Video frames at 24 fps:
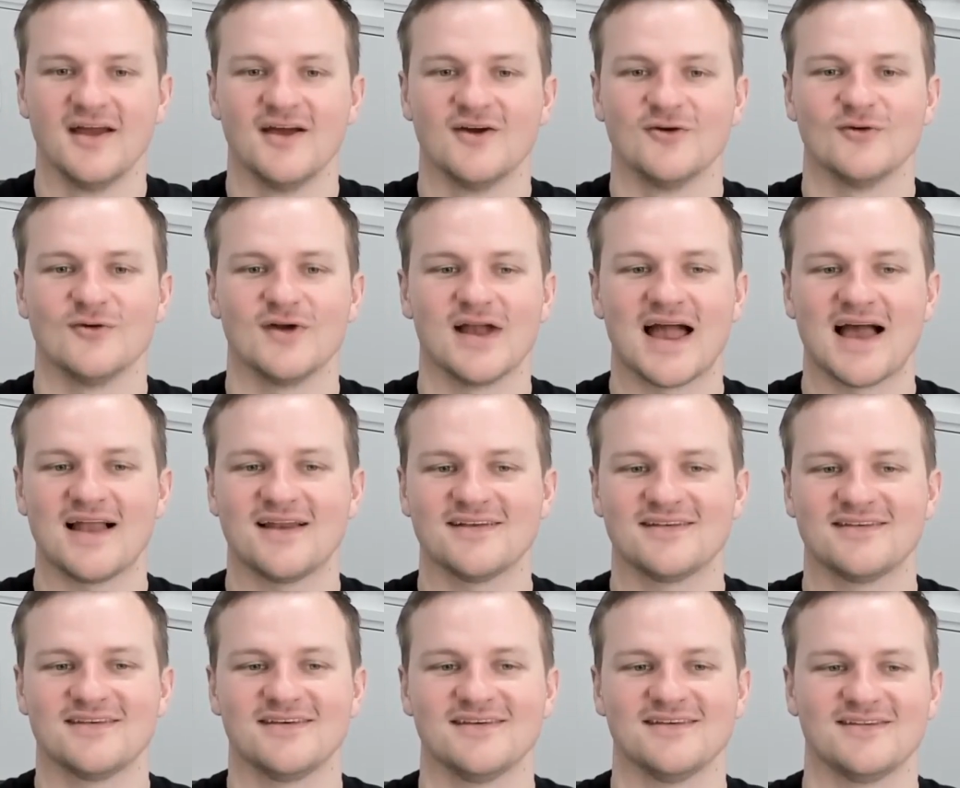
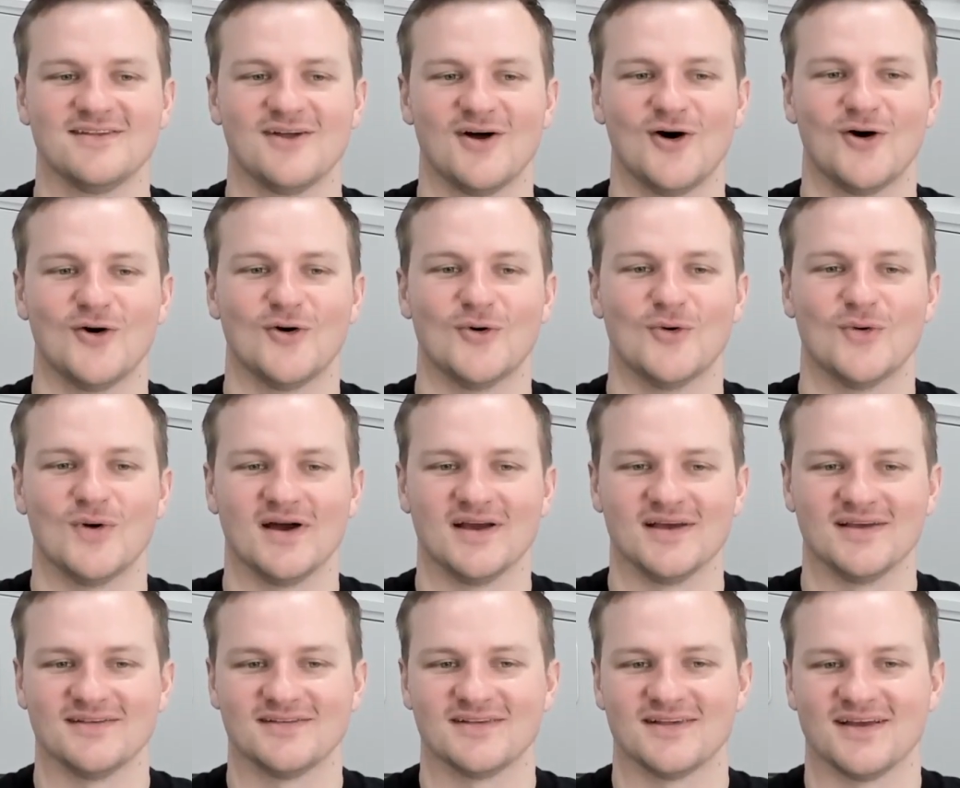reality is not
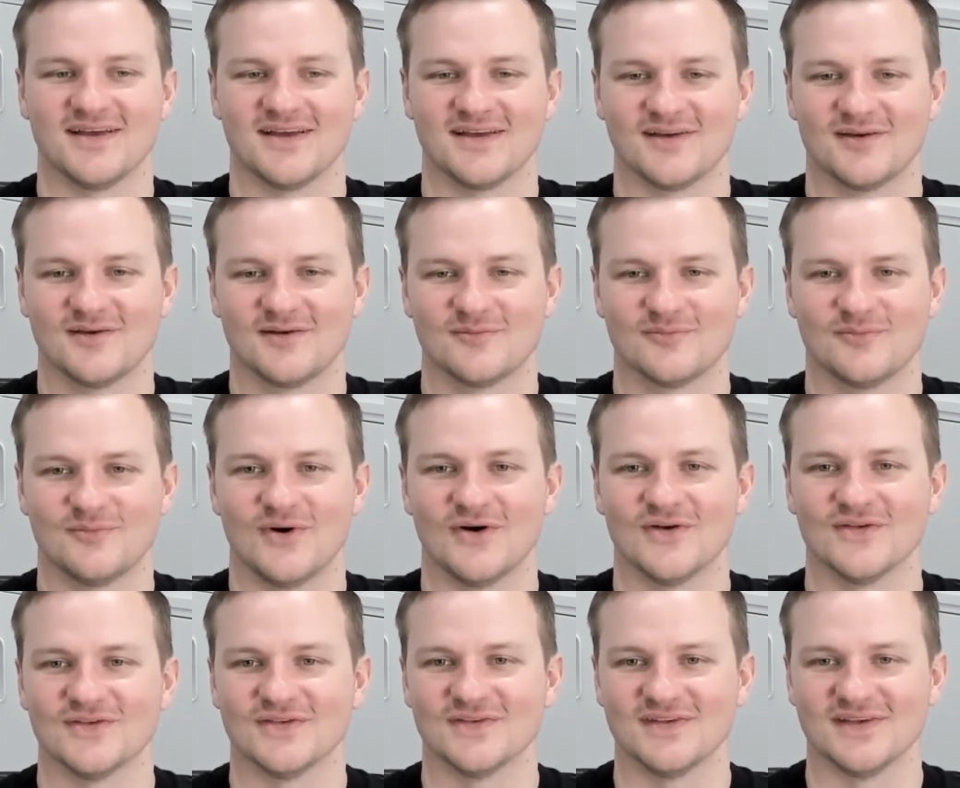always
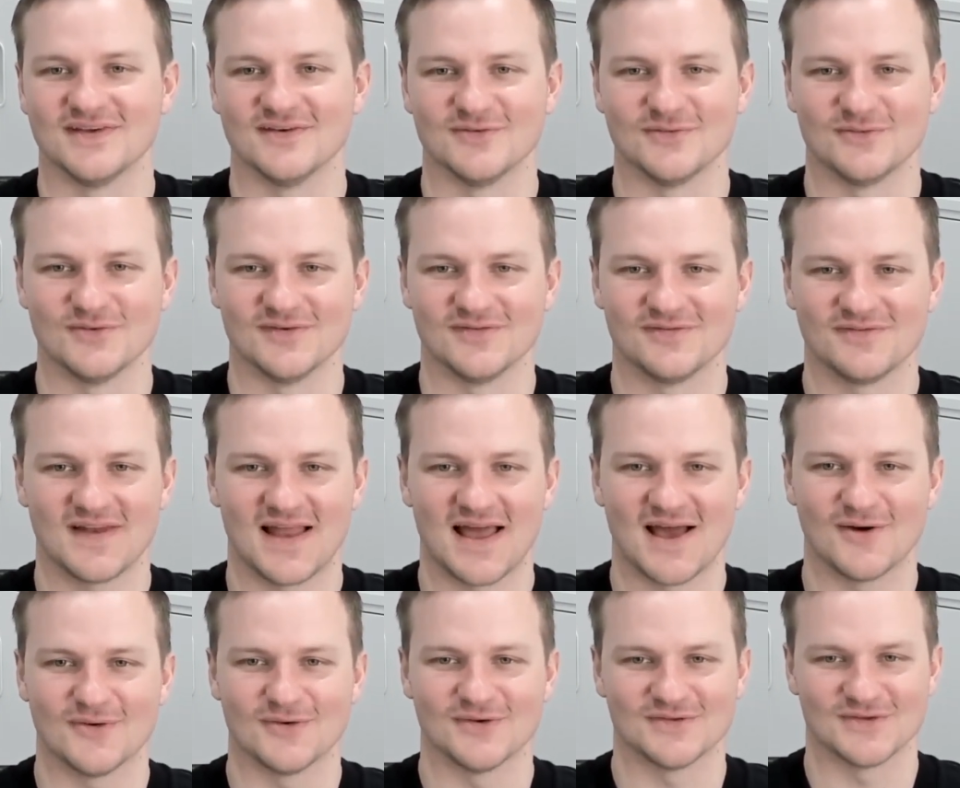positive with
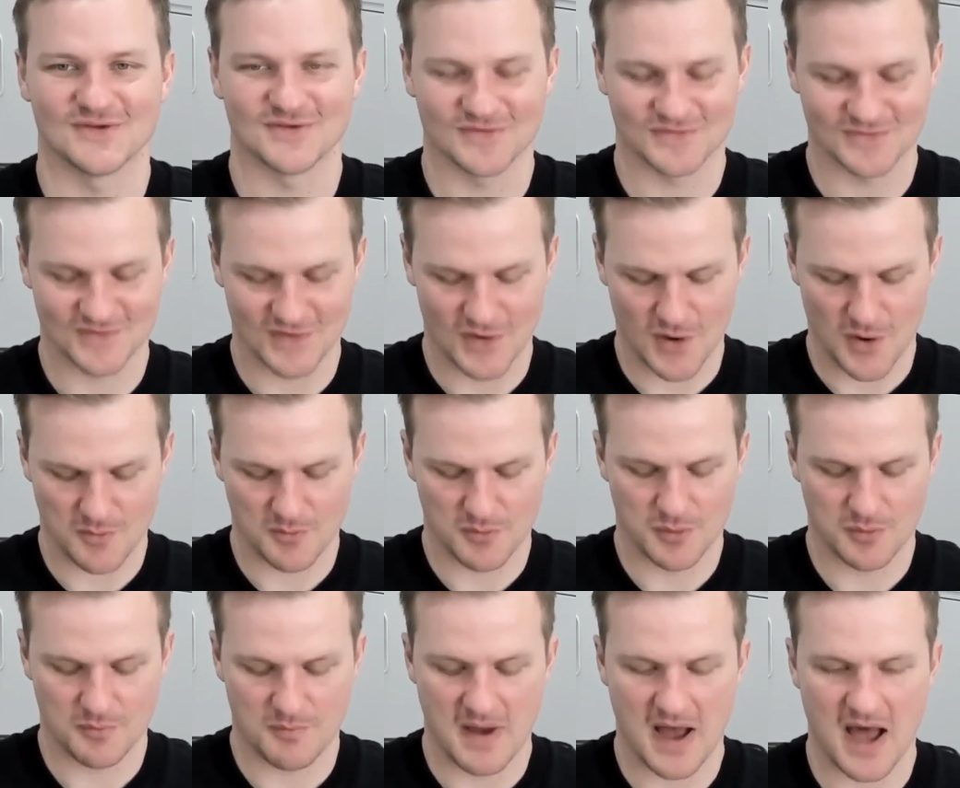flowers on top,
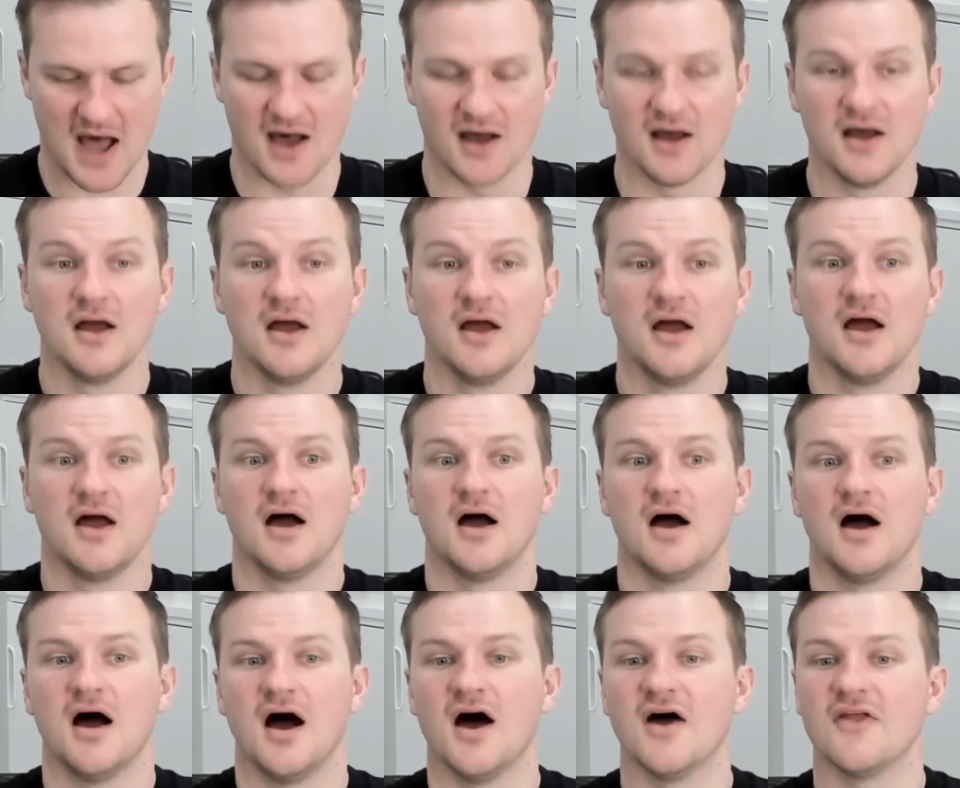but
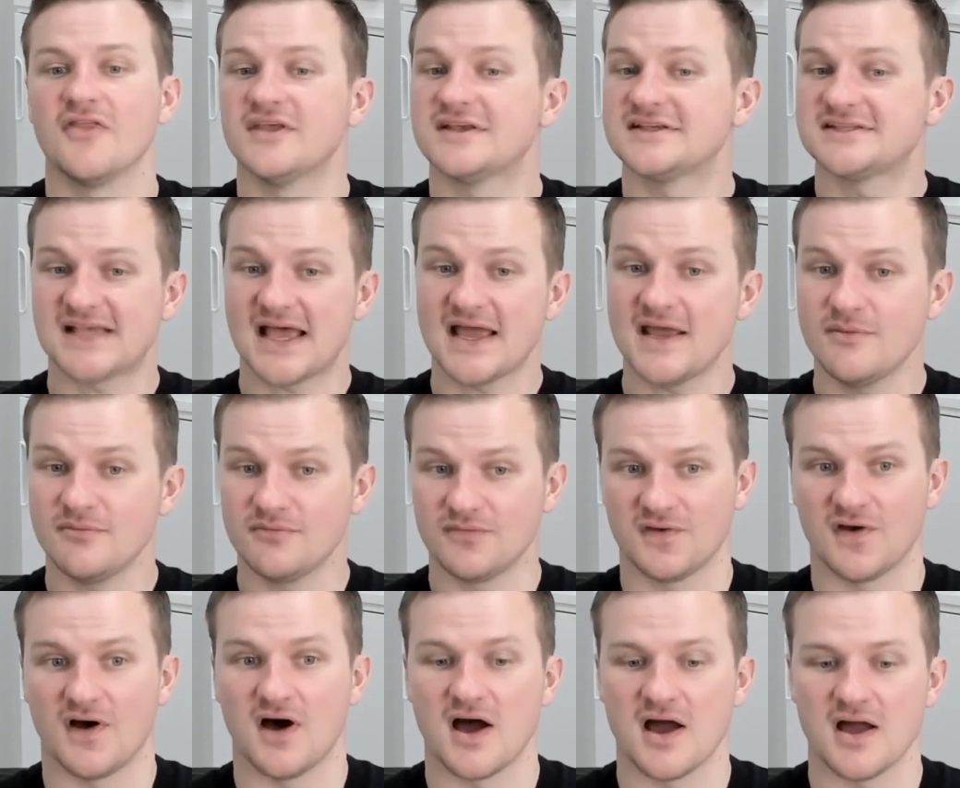at the same
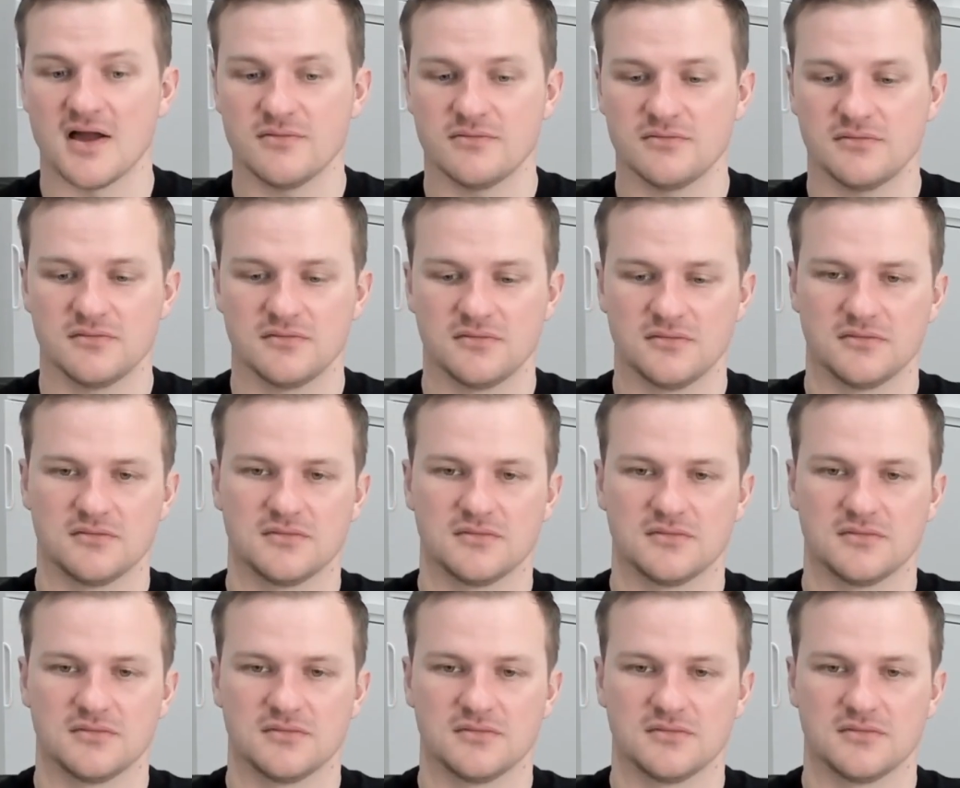time,